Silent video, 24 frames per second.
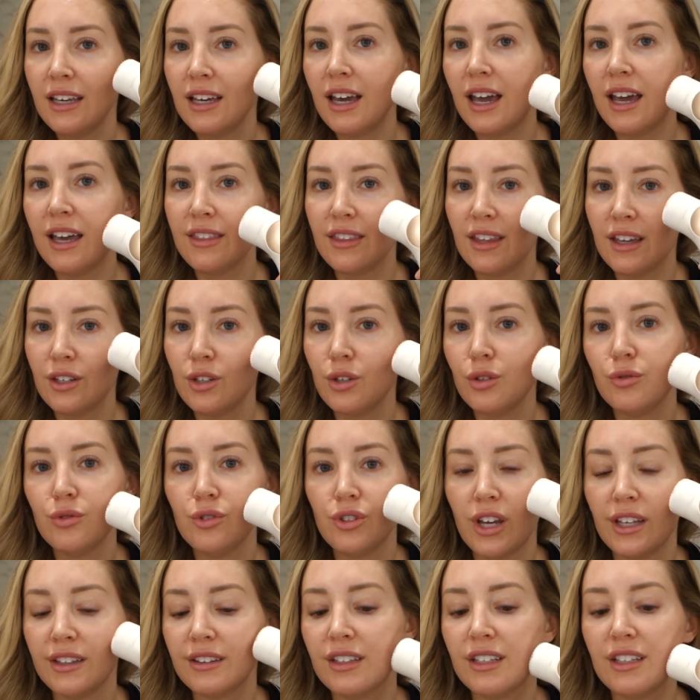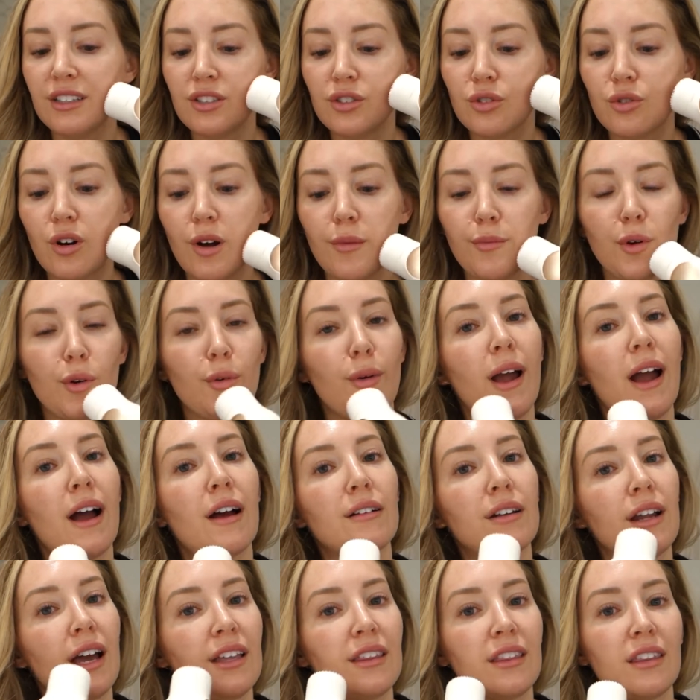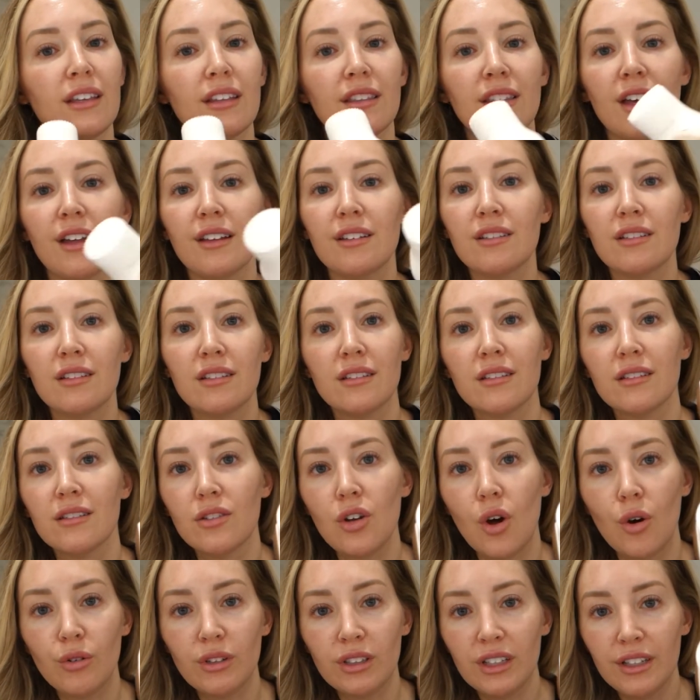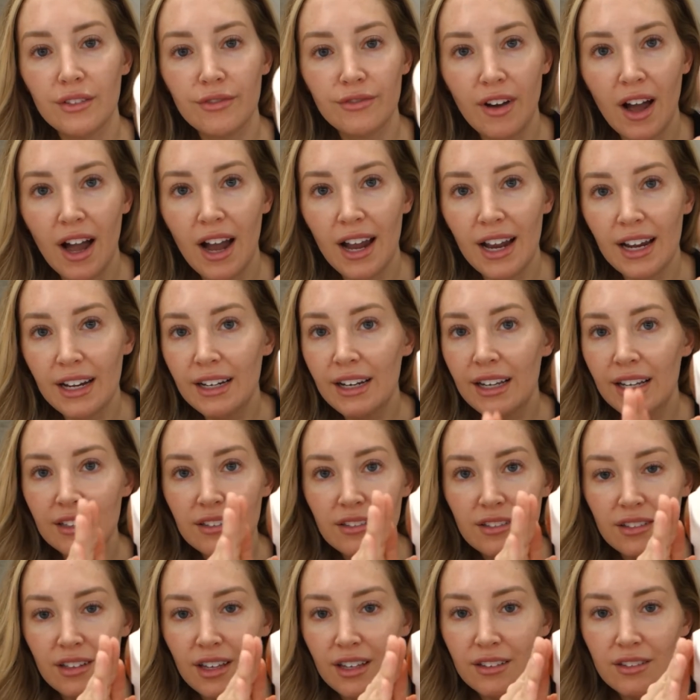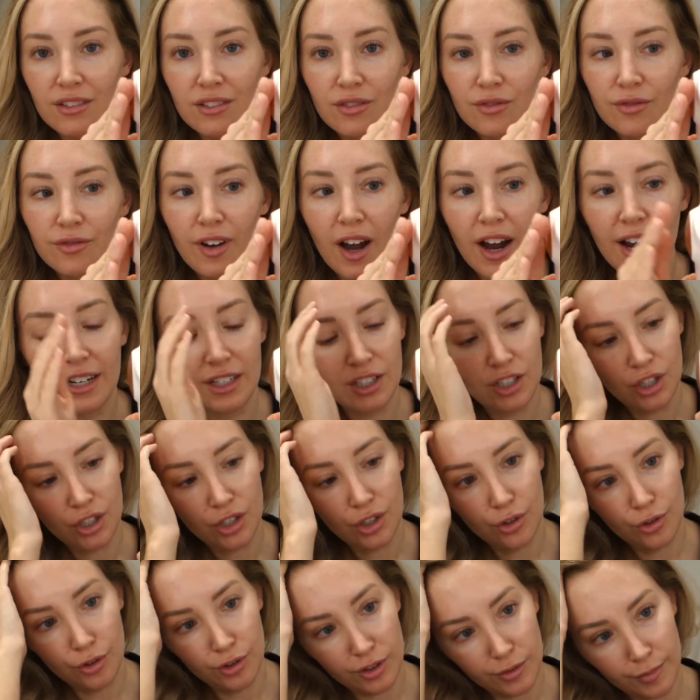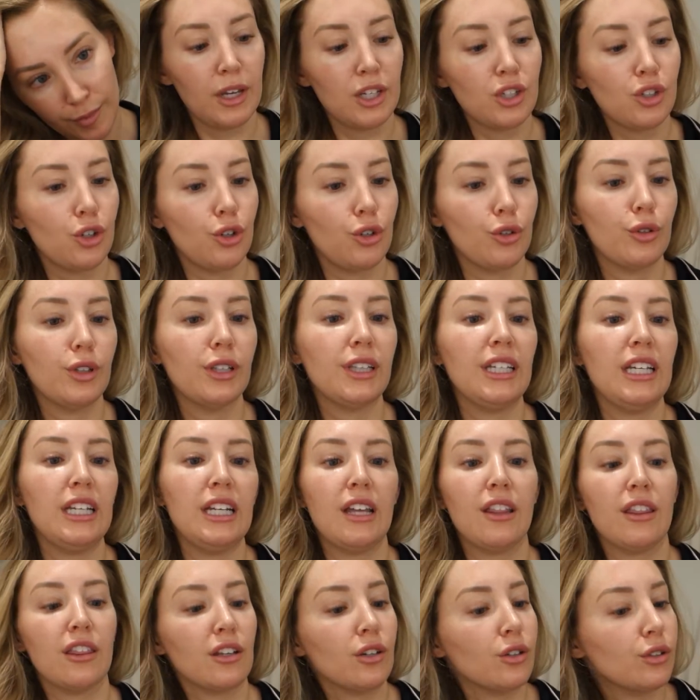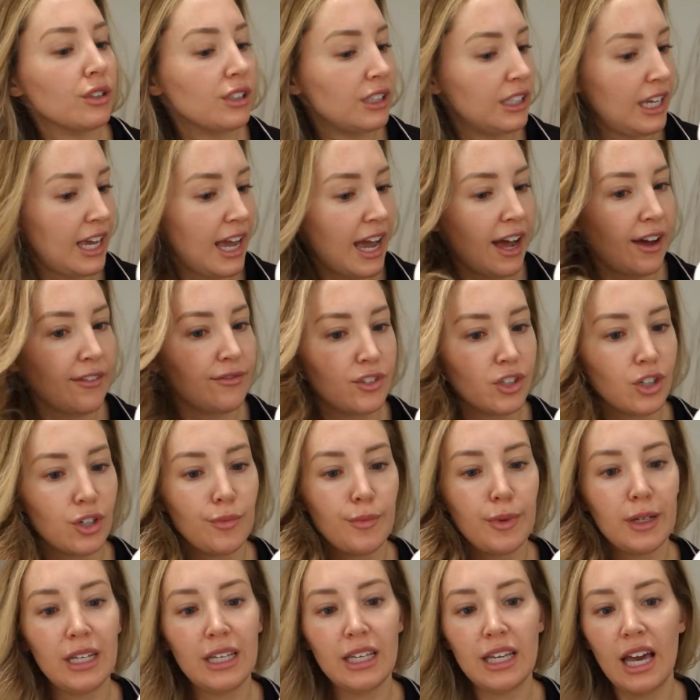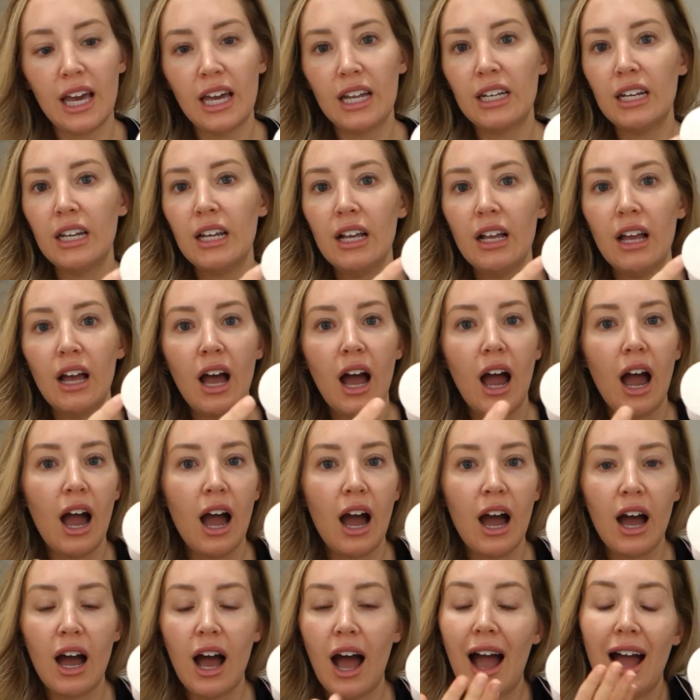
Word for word: and then you gently scrub around. I think that's totally fine. It's it's fine to use. Make sure you clean it thoroughly after. But again, uh,